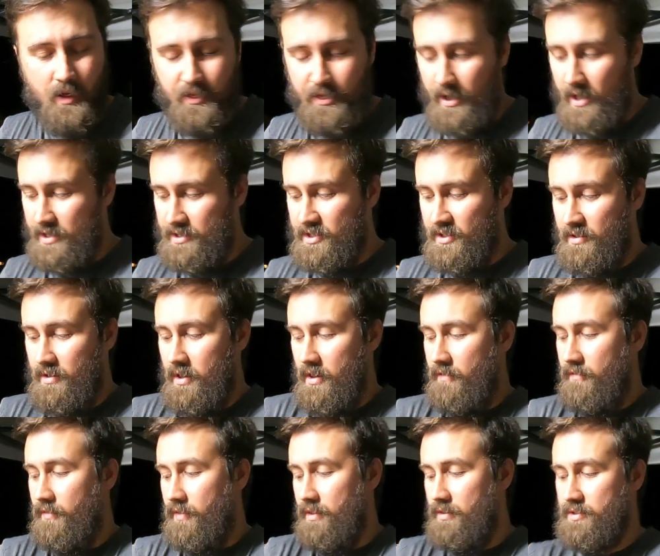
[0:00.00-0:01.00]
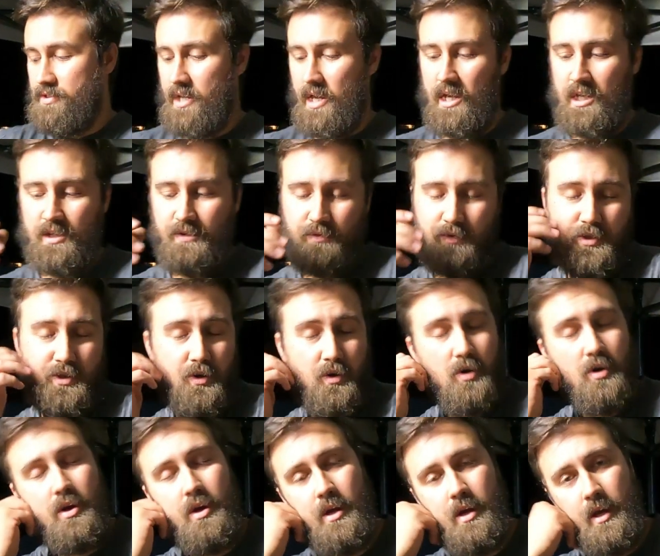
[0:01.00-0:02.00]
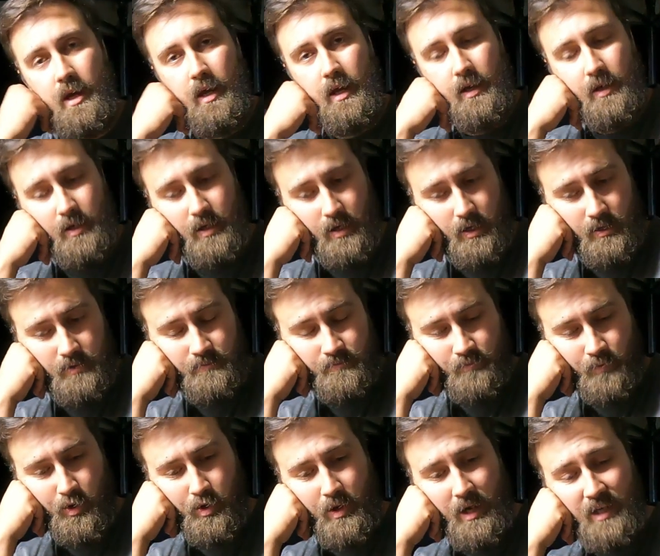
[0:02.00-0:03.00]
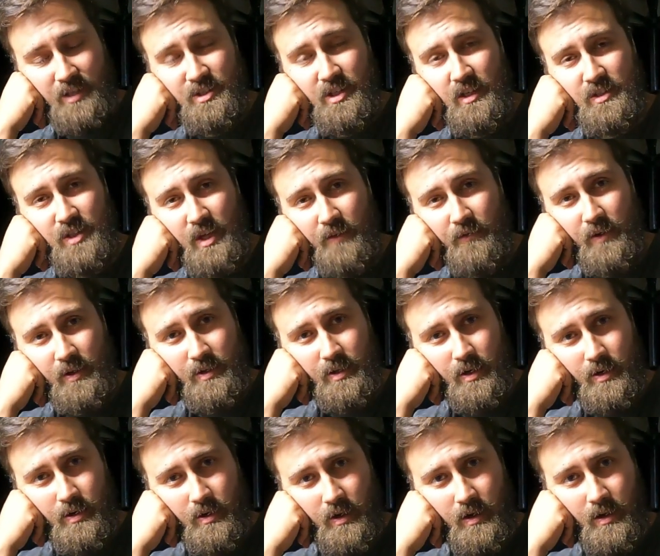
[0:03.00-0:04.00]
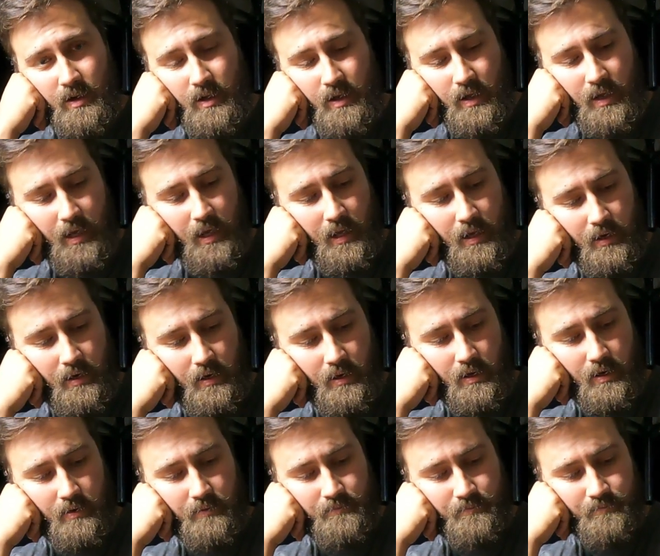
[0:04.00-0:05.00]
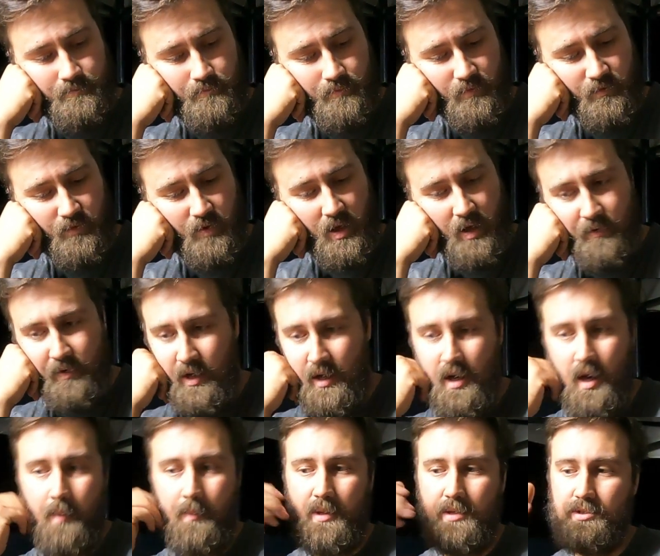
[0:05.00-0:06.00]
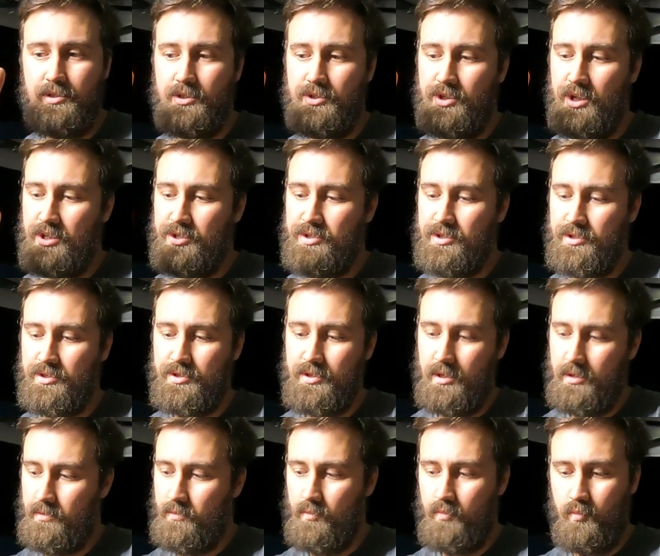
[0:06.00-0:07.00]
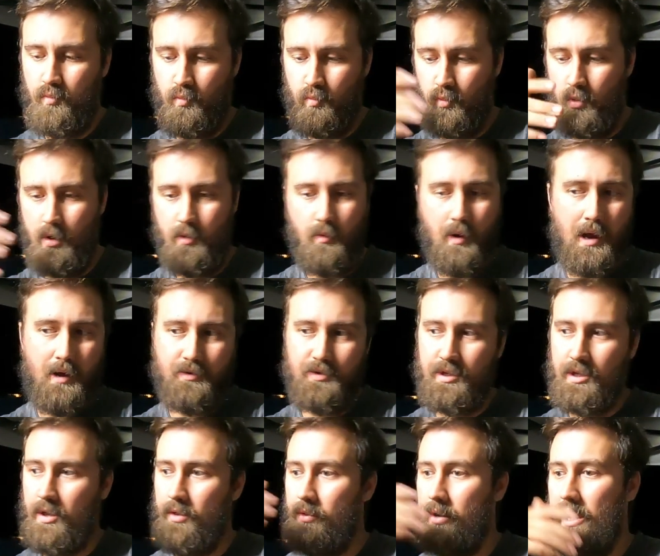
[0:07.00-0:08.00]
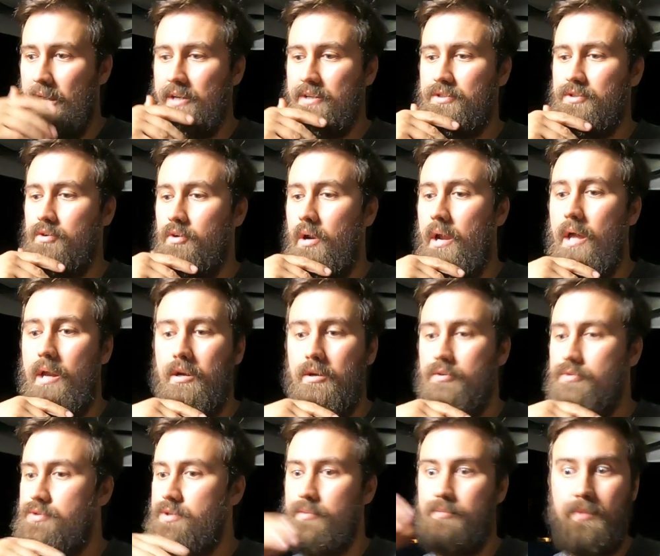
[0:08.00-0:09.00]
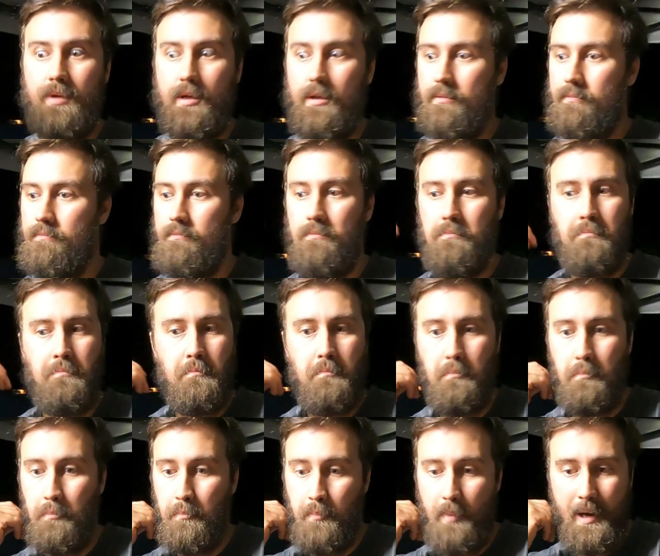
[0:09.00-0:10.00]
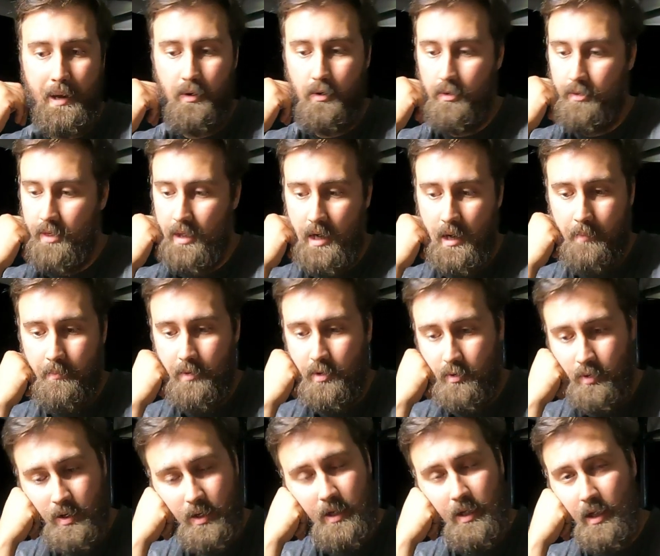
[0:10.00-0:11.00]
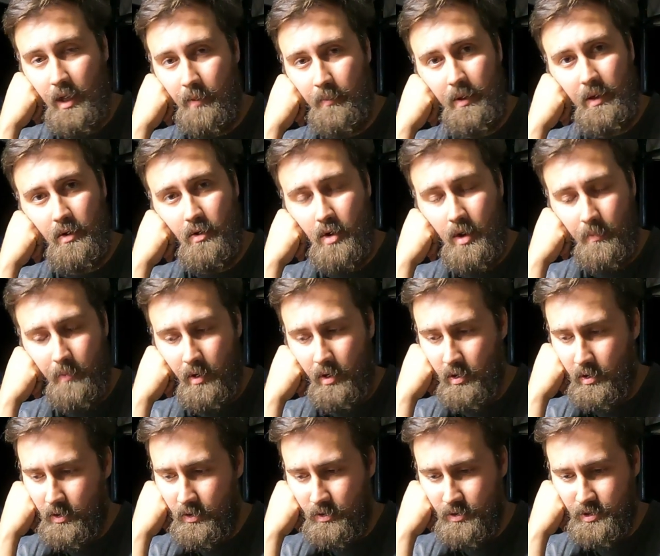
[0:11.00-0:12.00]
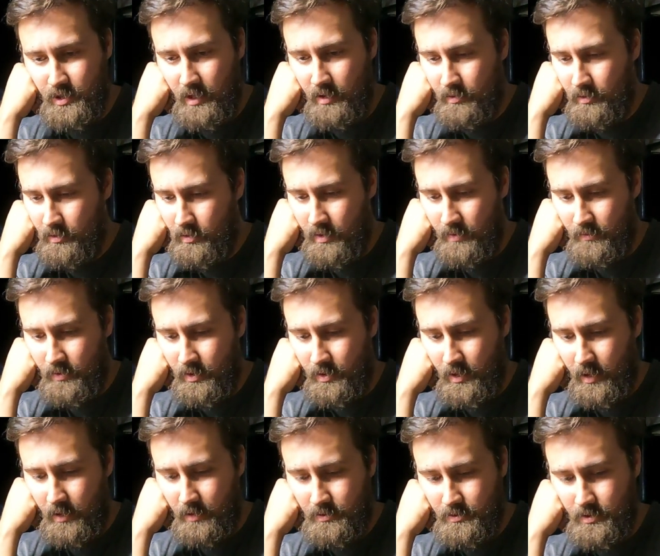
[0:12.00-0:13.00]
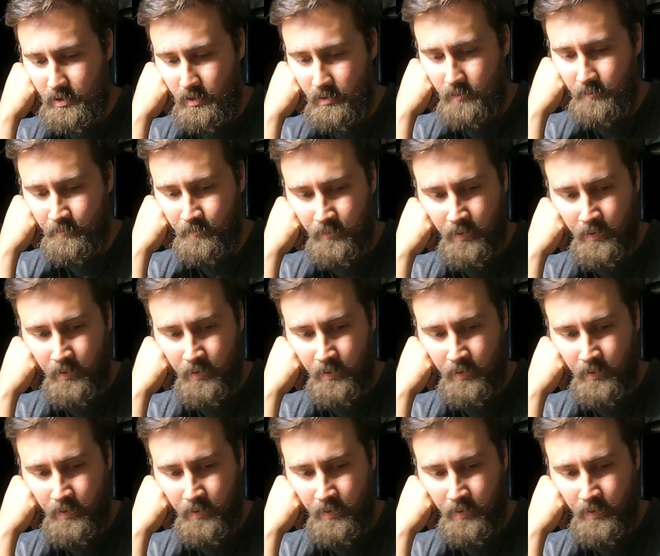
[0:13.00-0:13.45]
thoughts for those guys for sure. And you guys stay safe out there. And if you have any comments, suggestions on what route to go next or how to do something better than I'm doing it, let me know. I'm all ears. I don't know everything. So